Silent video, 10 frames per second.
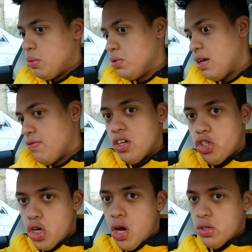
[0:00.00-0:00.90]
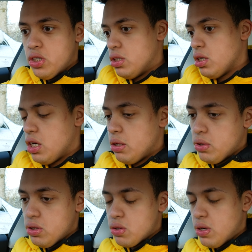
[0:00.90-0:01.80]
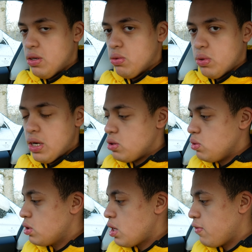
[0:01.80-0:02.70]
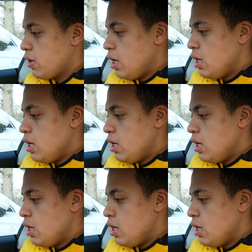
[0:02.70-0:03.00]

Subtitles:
It was given a charging time on the screen and all that sort of stuff.